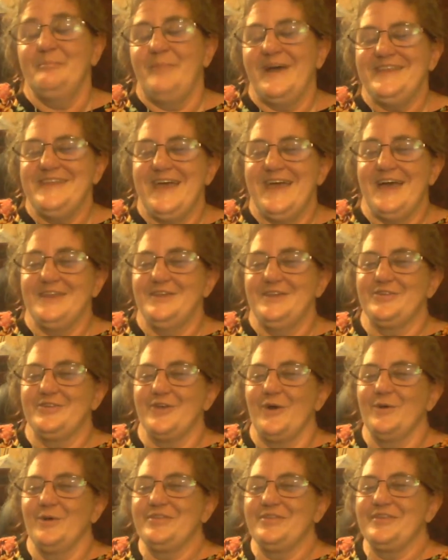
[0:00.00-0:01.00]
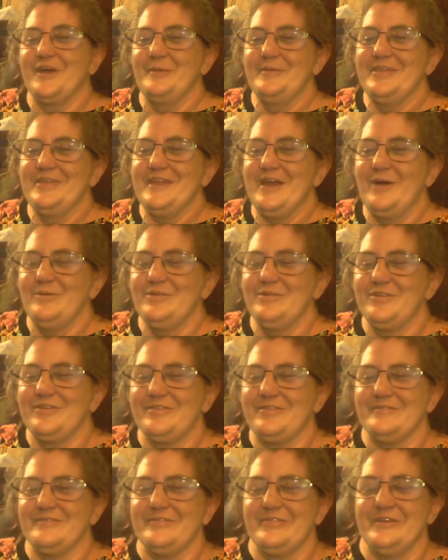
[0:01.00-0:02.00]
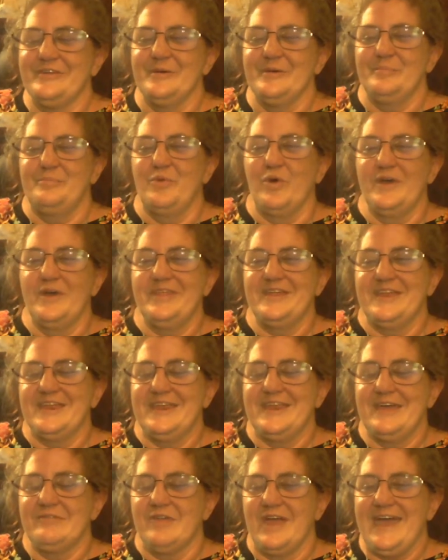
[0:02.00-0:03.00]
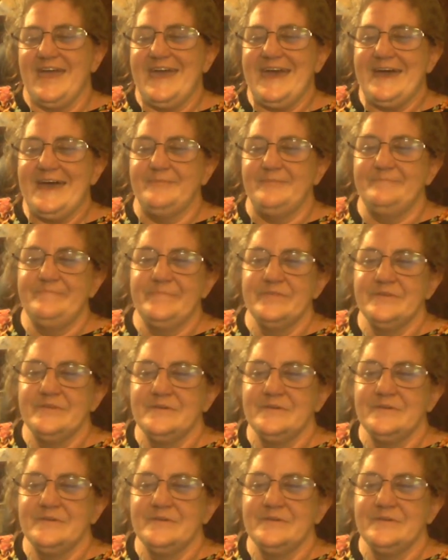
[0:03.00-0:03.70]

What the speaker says: My dad used to always tell me that I was the boy that he never had.